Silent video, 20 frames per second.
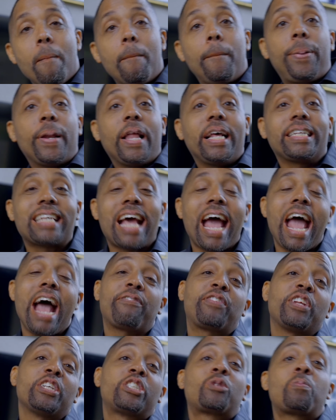Plus I
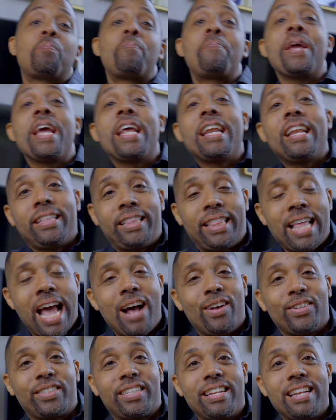have to spend
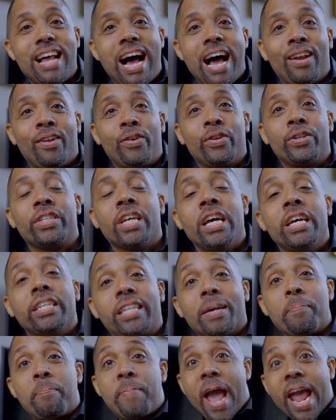$1,000
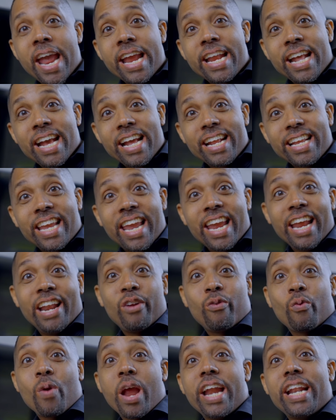to paint it, get
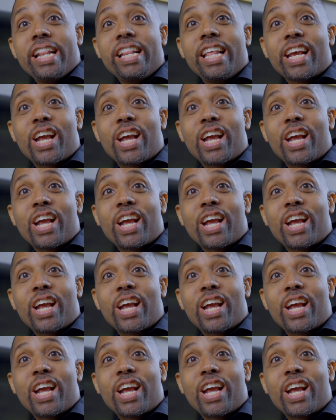it ready to